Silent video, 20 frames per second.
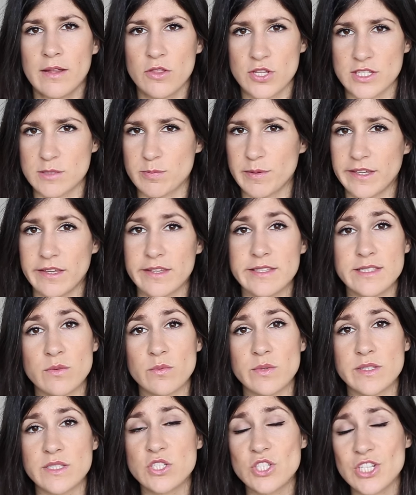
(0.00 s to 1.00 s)
just because
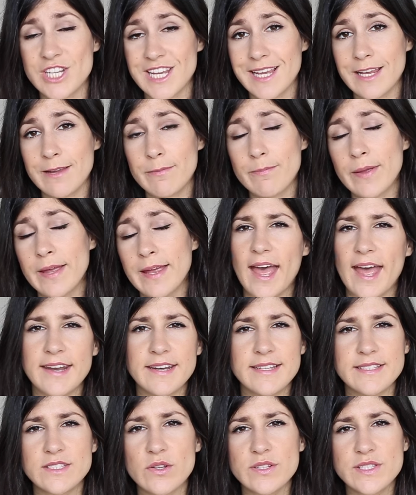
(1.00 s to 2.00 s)
it was cheap.
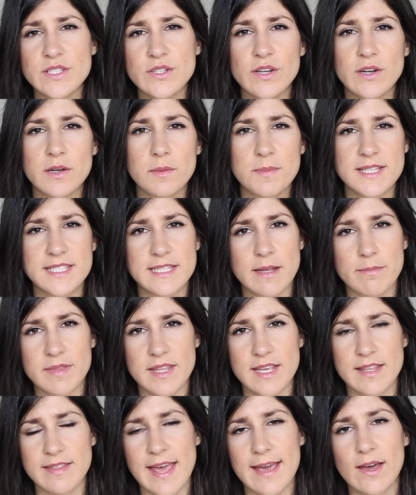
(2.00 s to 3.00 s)
And it's also going to be
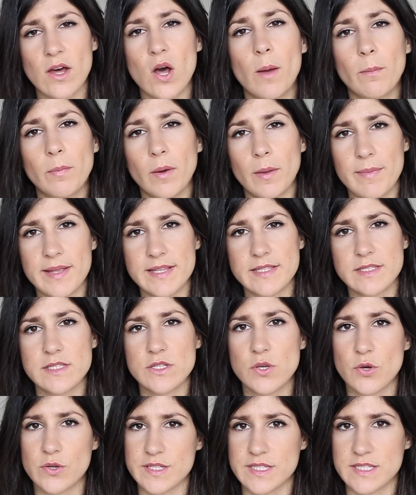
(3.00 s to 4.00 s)
something that
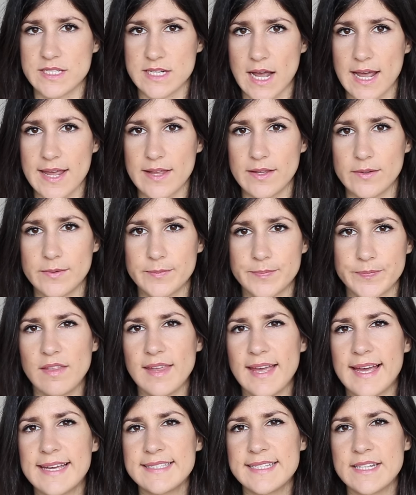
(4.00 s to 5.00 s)
complements your style.
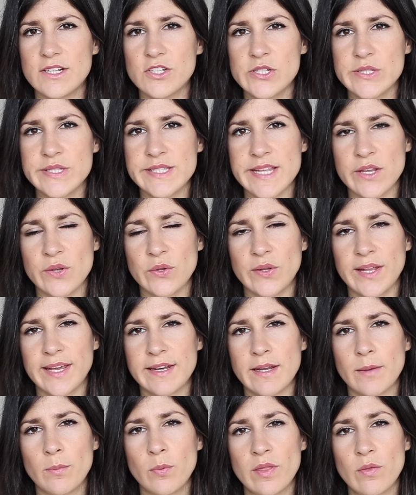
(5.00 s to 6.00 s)
The idea is that you'll
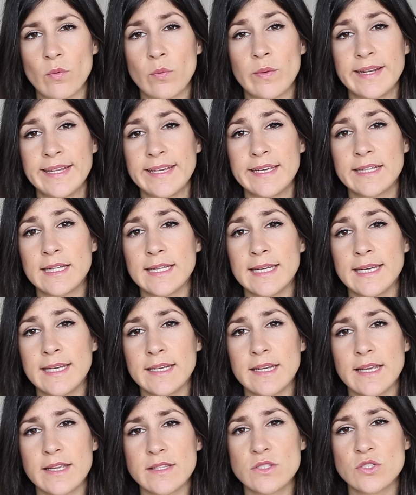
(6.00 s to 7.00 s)
end up with a really
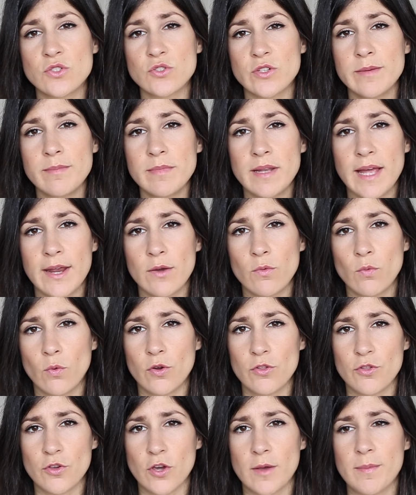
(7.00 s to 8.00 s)
clean, streamlined
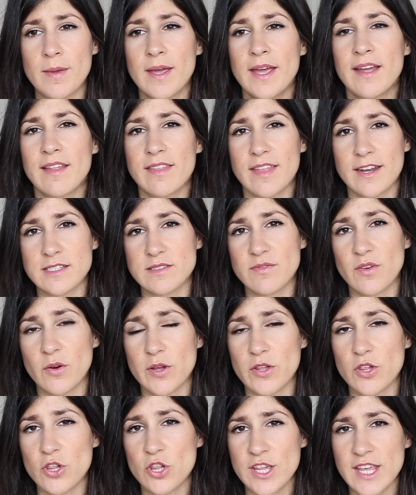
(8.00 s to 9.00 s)
wardrobe that is
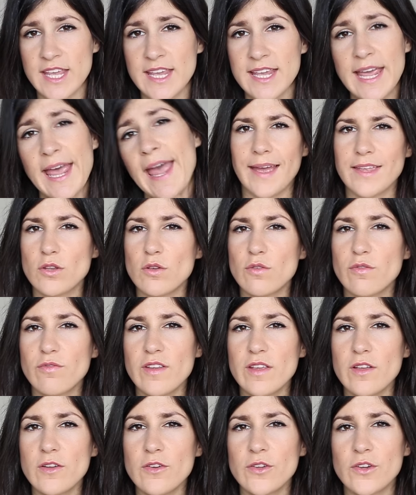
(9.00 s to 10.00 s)
very chic and you
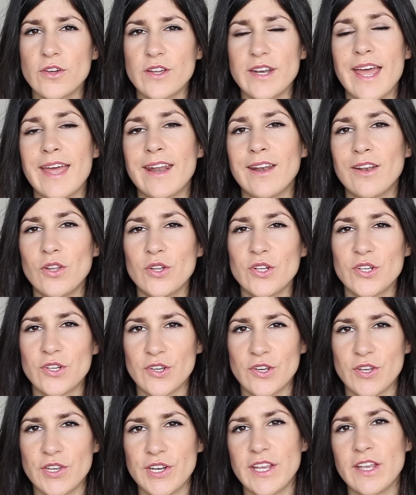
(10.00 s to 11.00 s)
feel good and look
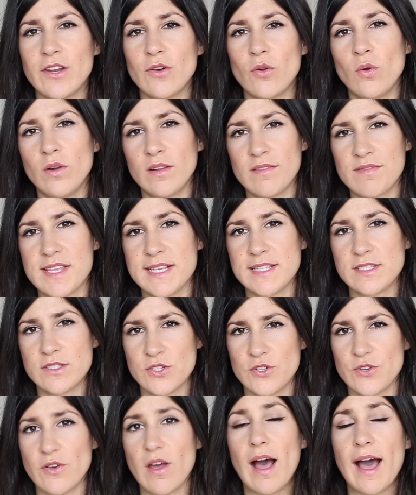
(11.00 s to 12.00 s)
good in all of these
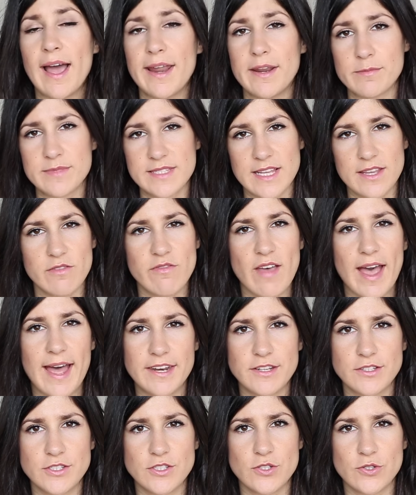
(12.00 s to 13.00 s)
new items that you've
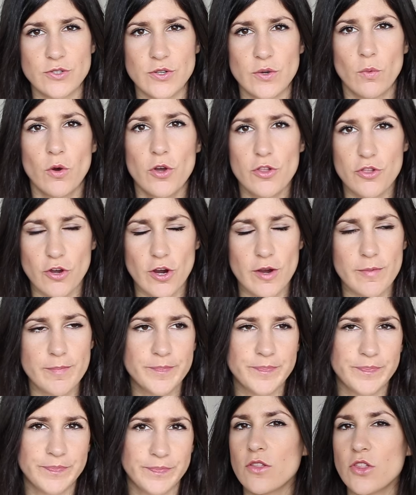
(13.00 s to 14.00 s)
added to your wardrobe.
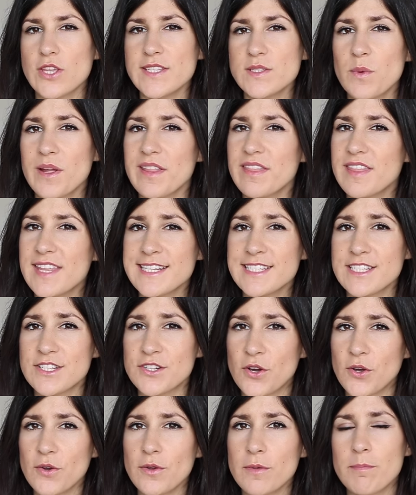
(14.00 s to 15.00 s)
Just one thing to
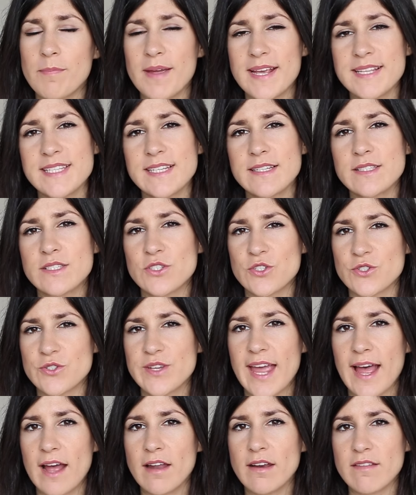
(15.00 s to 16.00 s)
note, basics do
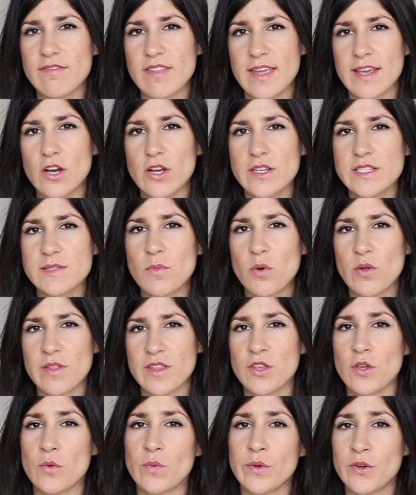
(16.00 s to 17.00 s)
count if they cost more
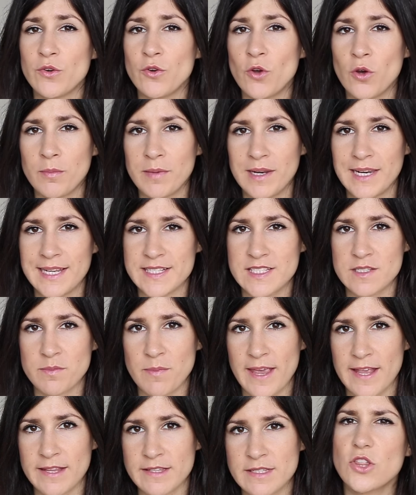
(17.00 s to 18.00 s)
than you would normally
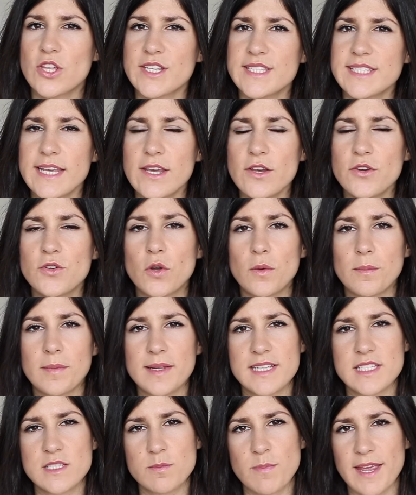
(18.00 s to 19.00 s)
spend. Just say you
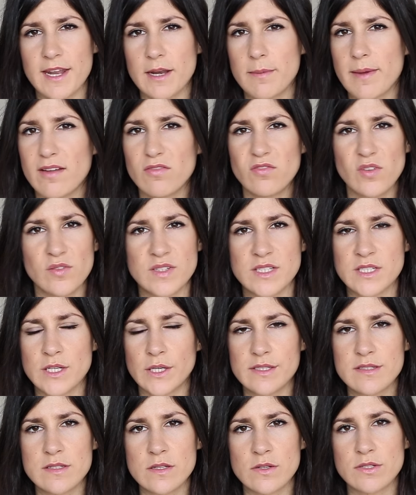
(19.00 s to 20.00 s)
normally spend about fifty
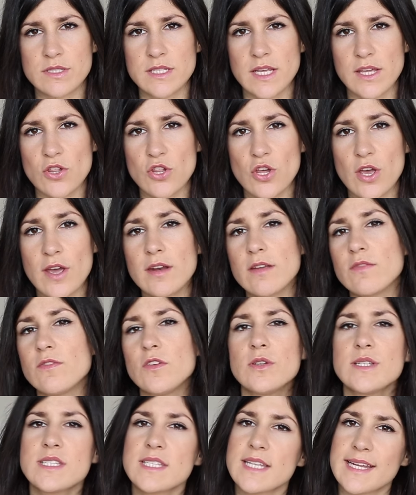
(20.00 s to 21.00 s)
dollars on a t-shirt.
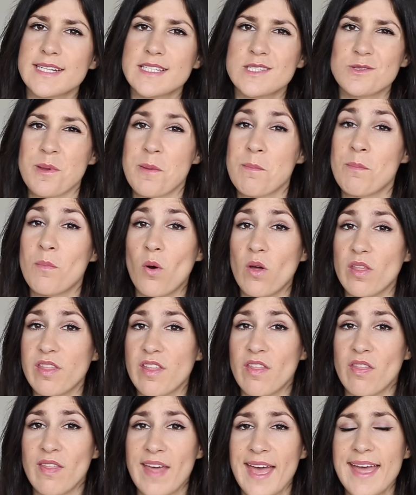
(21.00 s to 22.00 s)
If you decide to spend more
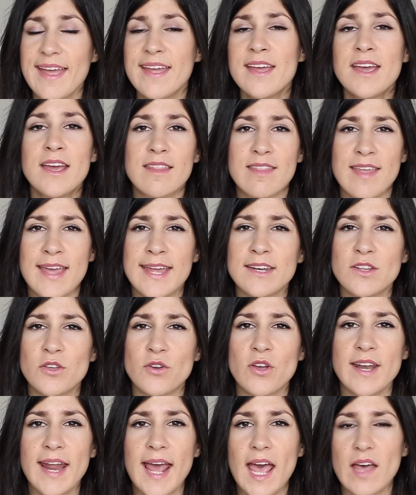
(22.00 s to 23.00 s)
than that, then
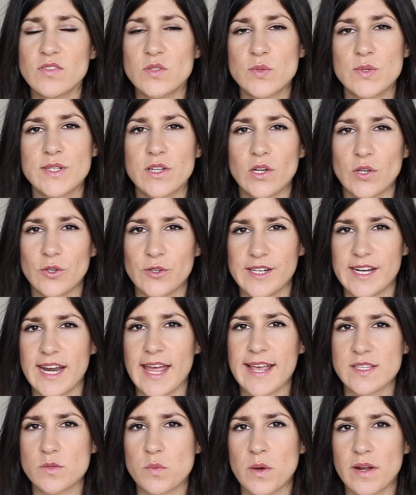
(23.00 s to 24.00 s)
you're going to have to include it
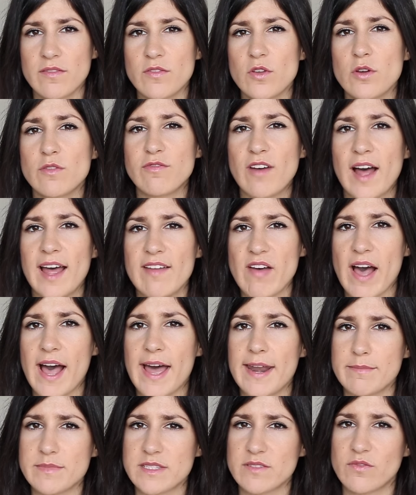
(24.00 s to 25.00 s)
as one of your five
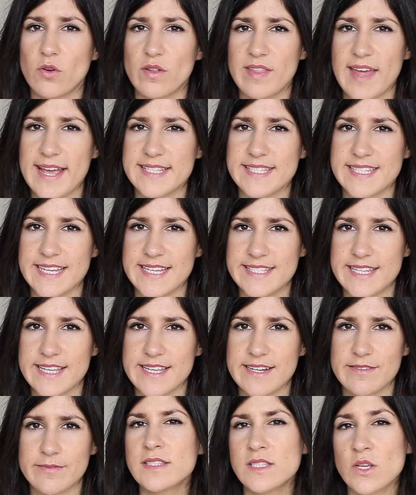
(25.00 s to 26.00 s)
items for that
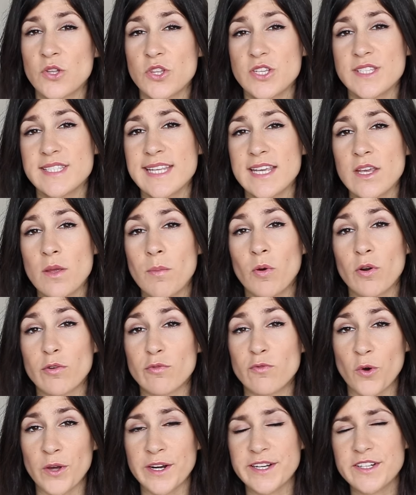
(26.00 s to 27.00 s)
season. So just say you bought a
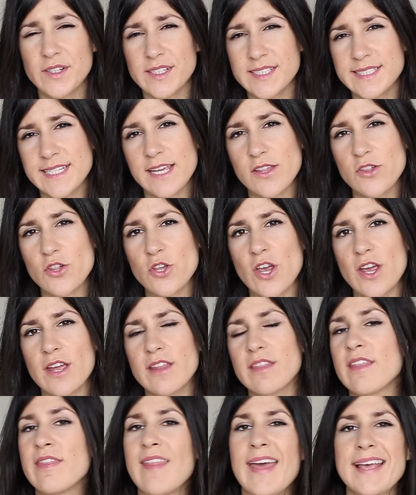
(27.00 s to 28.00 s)
forty dollar
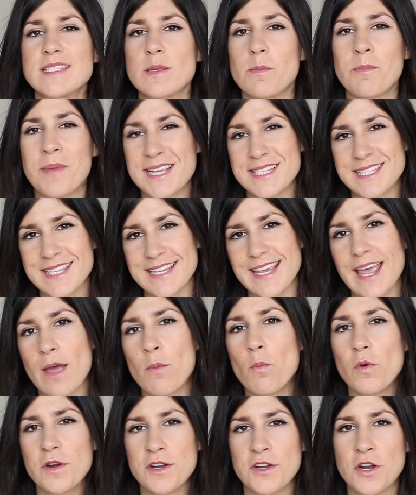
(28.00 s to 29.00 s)
t-shirt, then that's a basic
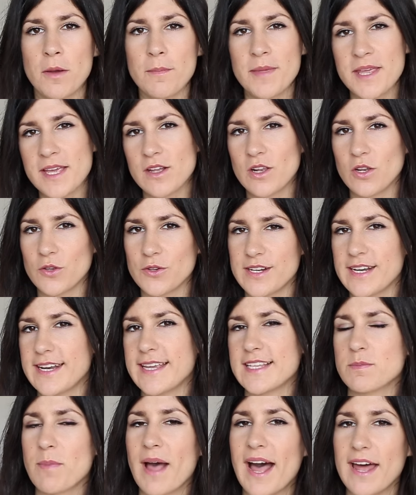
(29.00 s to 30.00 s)
and would not be included
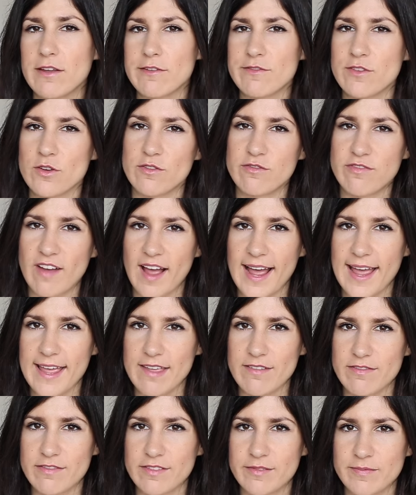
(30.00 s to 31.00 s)
as part of your five.